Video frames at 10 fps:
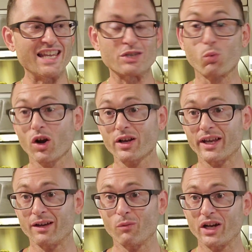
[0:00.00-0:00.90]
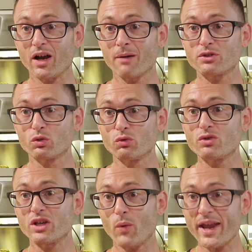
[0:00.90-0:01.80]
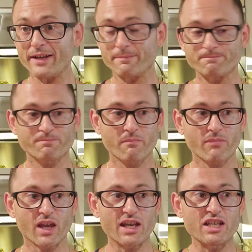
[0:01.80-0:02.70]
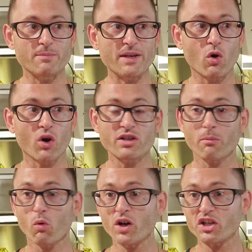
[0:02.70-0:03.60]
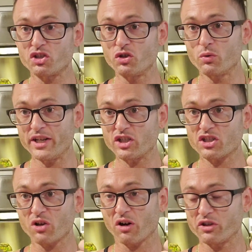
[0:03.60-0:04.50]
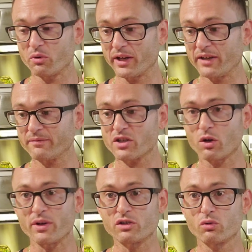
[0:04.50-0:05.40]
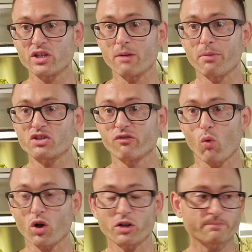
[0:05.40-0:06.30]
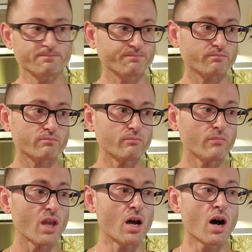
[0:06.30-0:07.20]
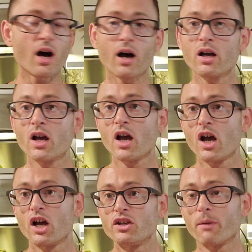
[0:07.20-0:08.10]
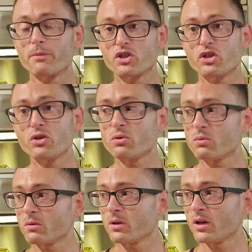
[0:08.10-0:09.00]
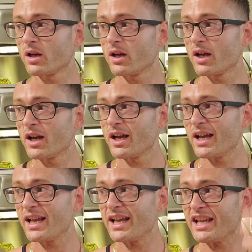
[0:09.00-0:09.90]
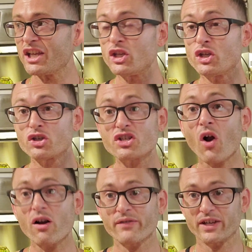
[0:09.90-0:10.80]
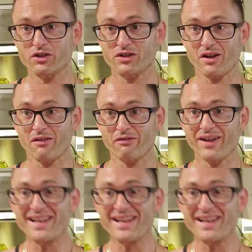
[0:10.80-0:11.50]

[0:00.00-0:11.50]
is working when it comes to losing weight is because number 1 it's new. He just started doing it, so he's losing a bunch of water. Uh, number 2 you're starving yourself.